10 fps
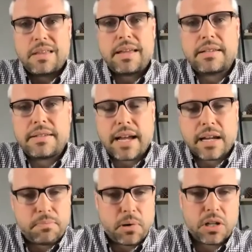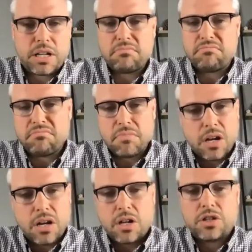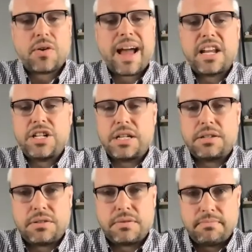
That second bullet, strategies.